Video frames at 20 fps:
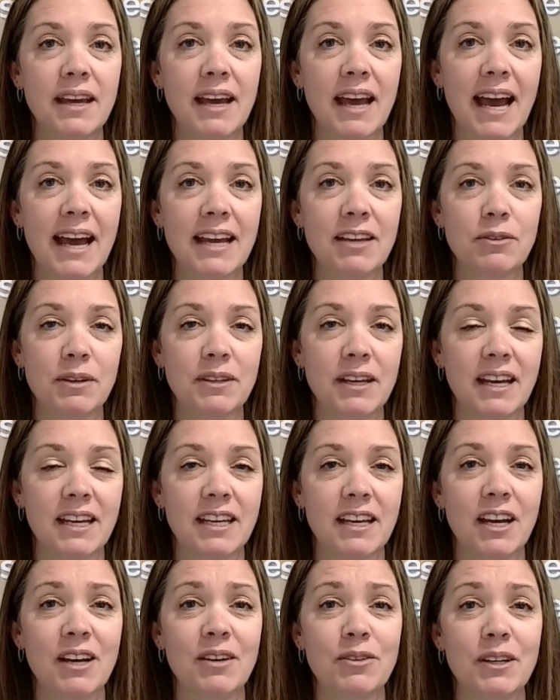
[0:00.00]
As with
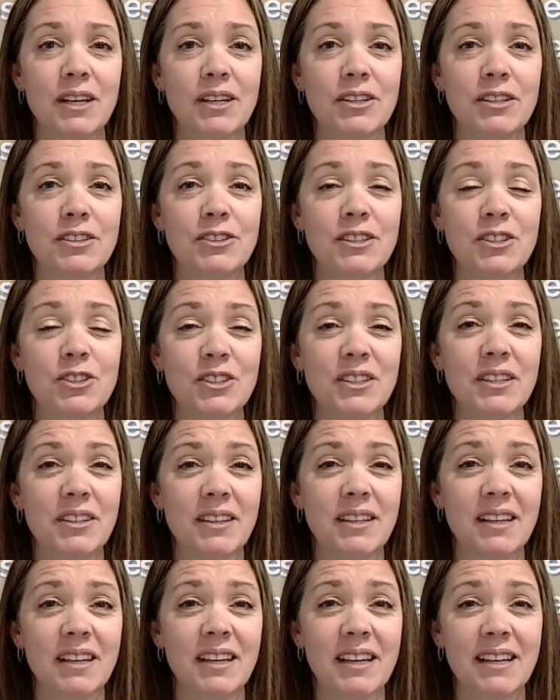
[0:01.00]
any healthcare decision,
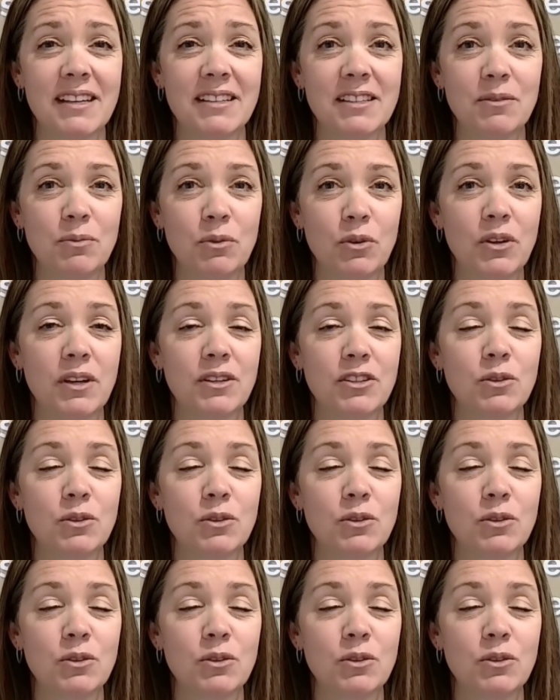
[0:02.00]
it's important